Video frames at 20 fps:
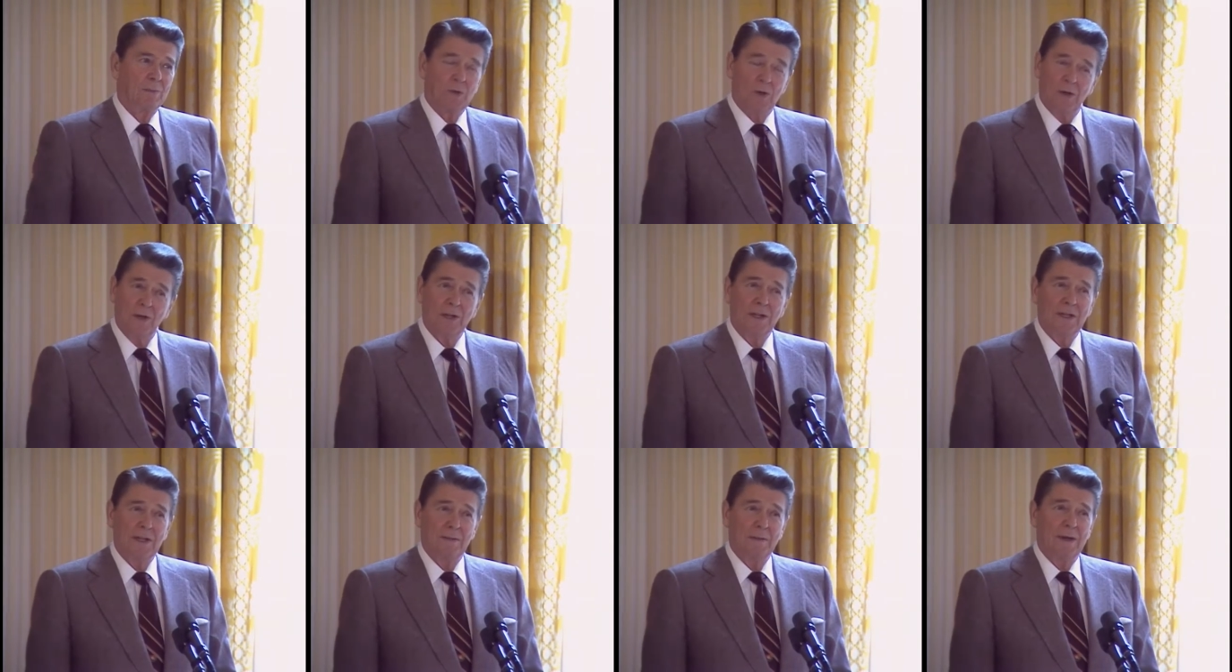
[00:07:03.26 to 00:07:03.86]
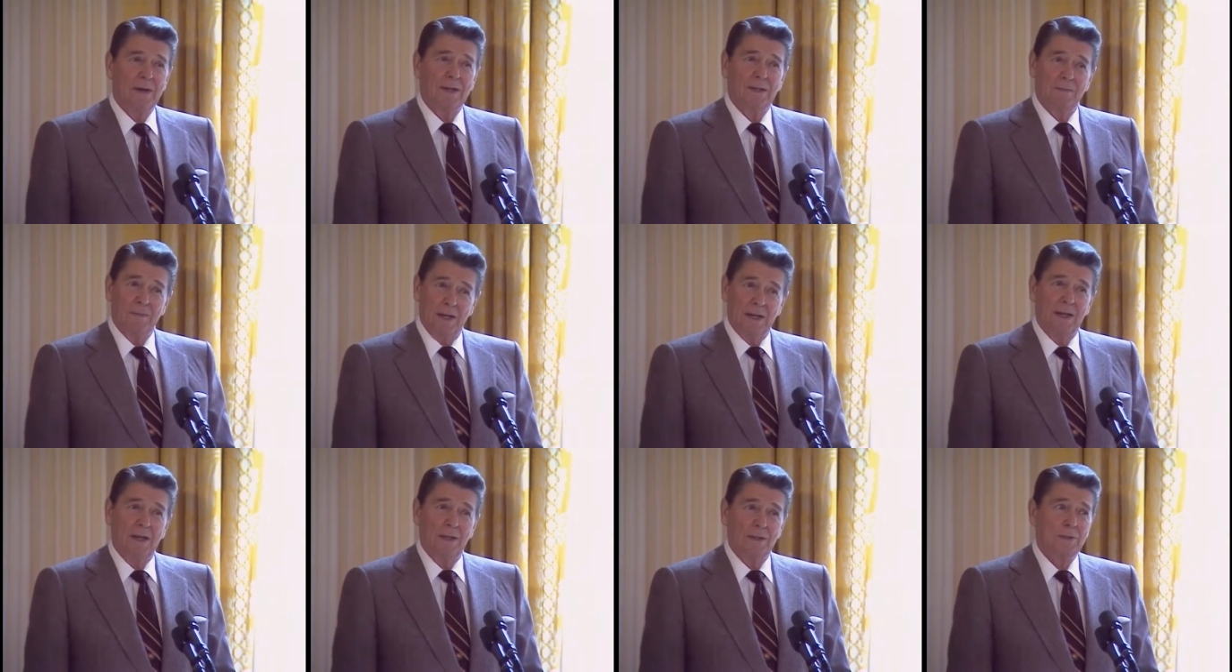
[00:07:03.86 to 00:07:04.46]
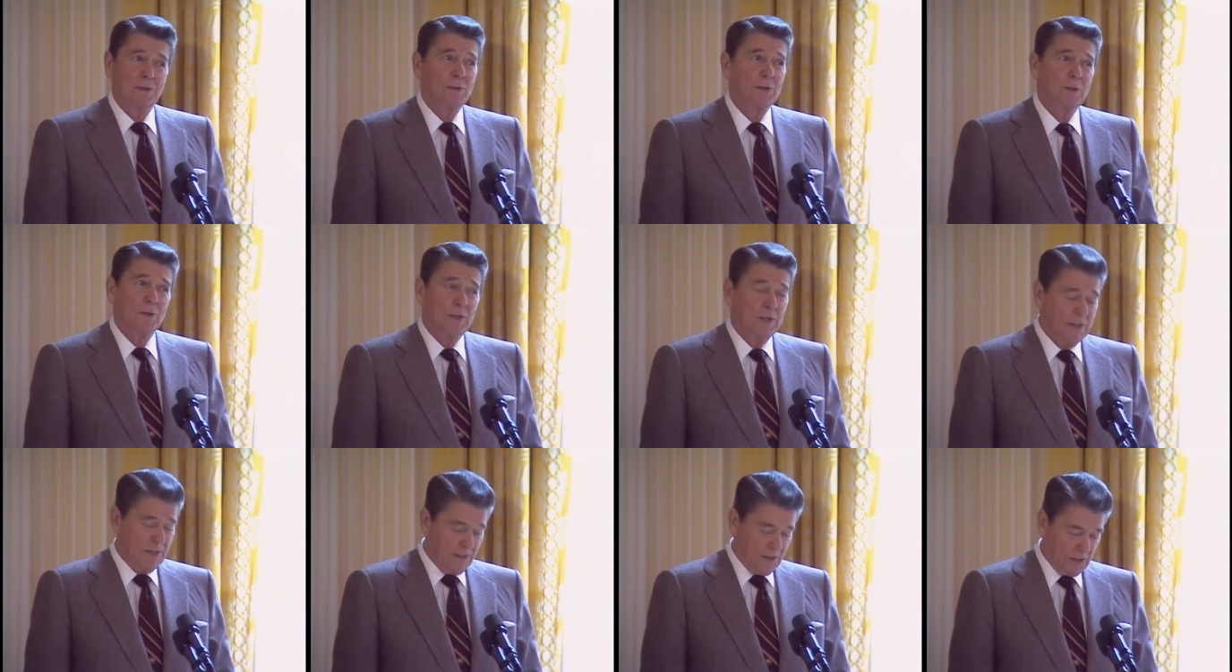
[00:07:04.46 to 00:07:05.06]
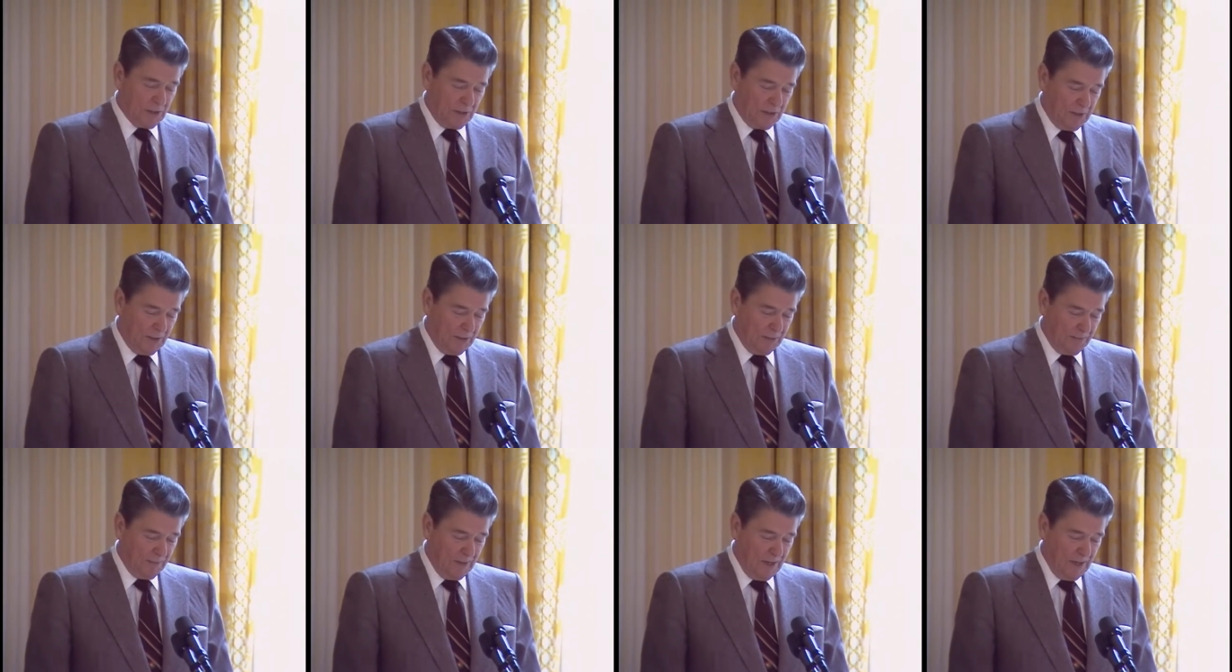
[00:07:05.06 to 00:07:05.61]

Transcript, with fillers: talking about 130 years ago.